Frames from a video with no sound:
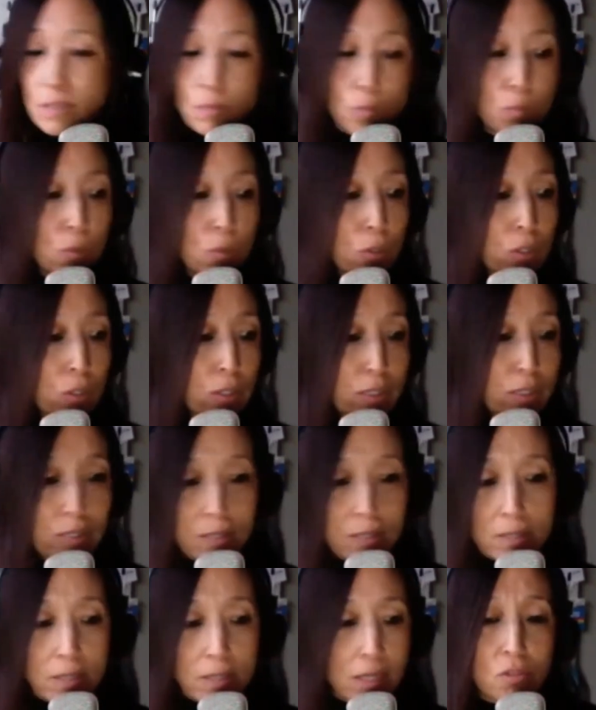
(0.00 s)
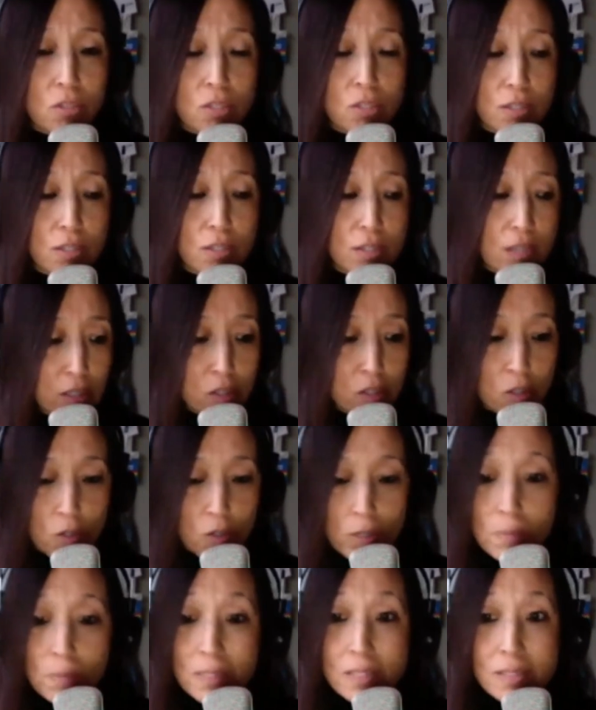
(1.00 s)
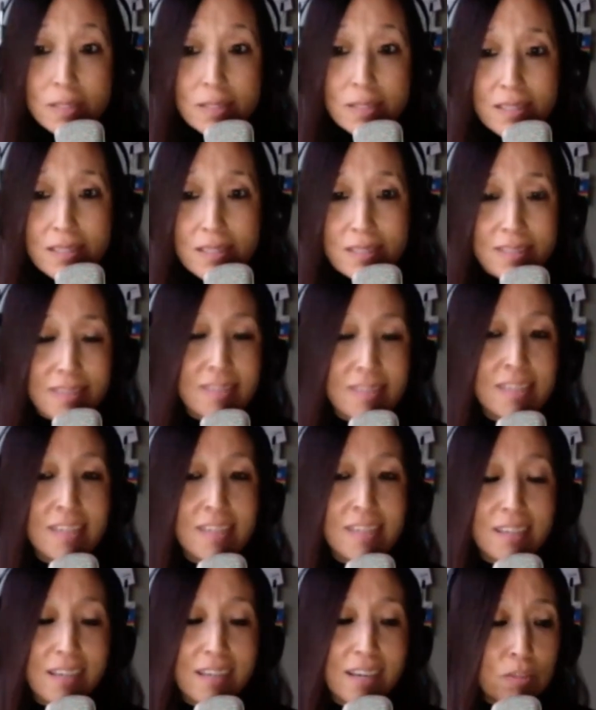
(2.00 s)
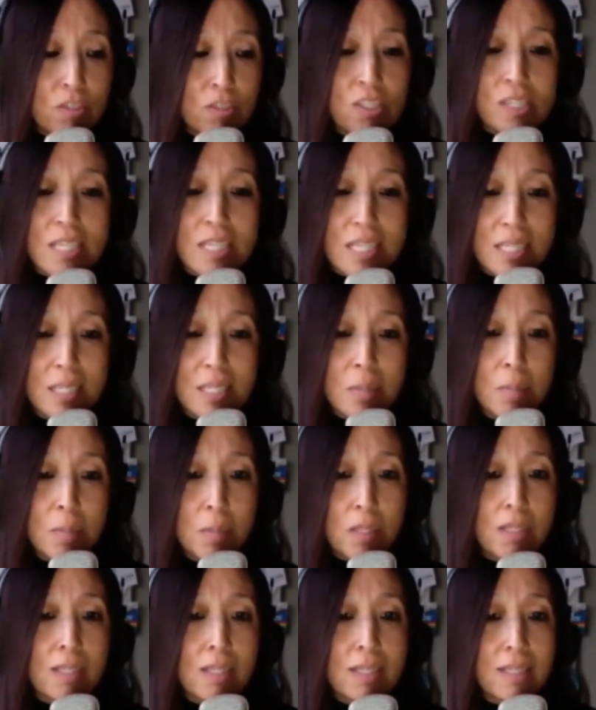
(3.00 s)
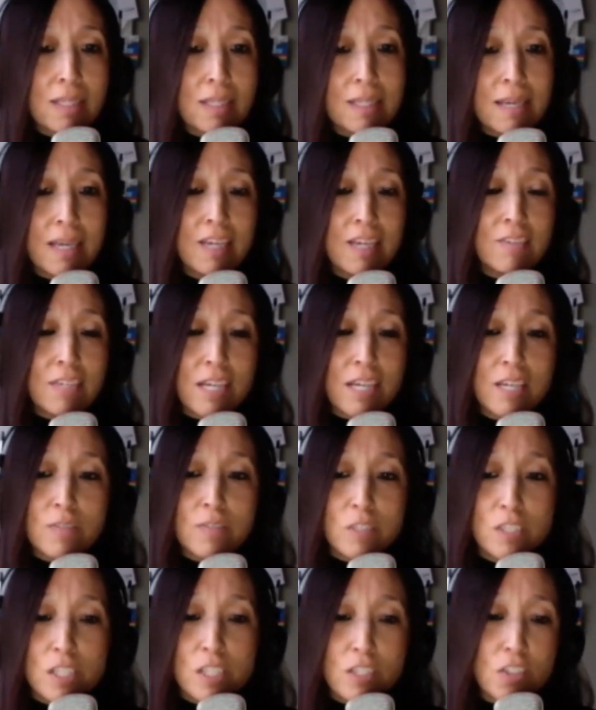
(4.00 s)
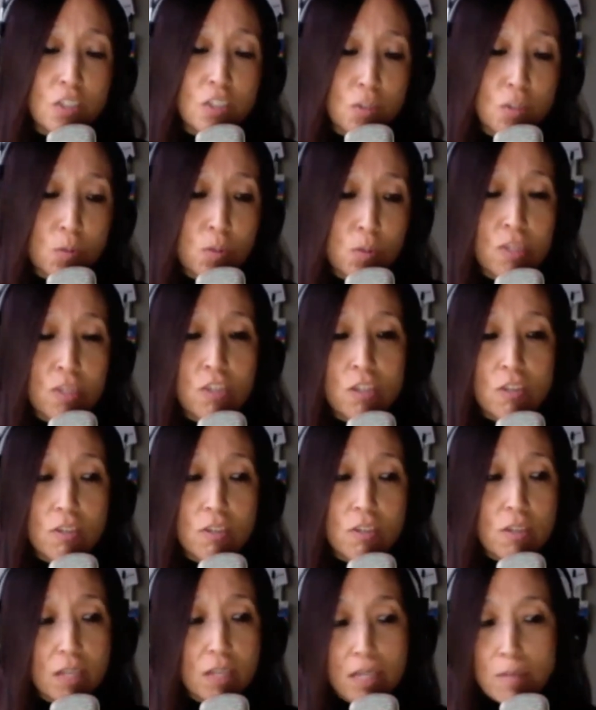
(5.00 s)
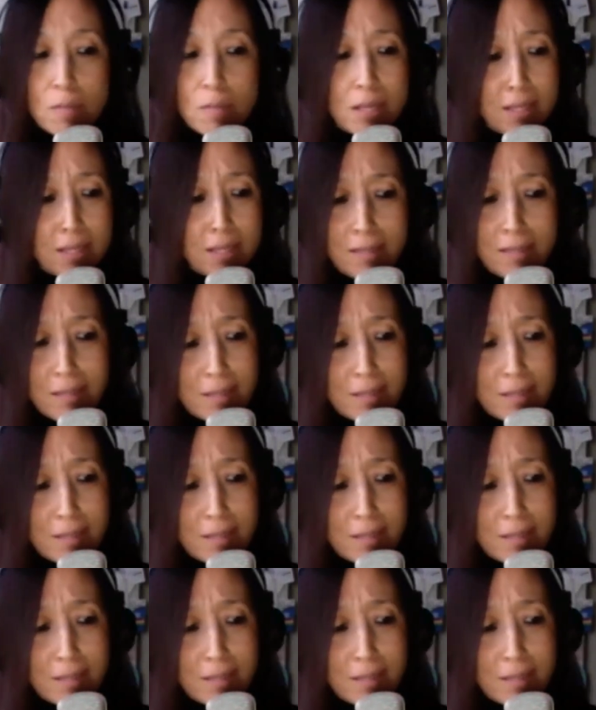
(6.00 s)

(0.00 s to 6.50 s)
more just disagreements and just the inability to have a conversation with each other, then I'm like,